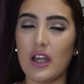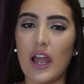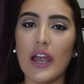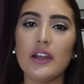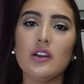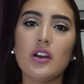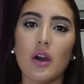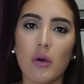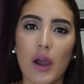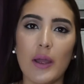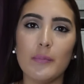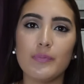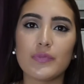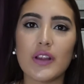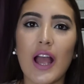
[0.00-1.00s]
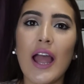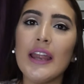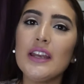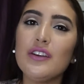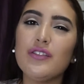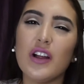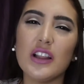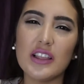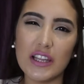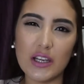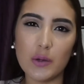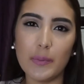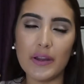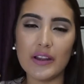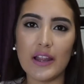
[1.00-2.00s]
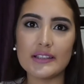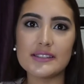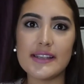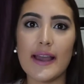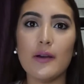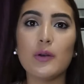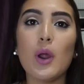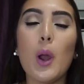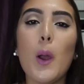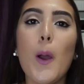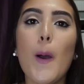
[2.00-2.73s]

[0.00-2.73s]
I don't know, I'm kind of a little bit let down,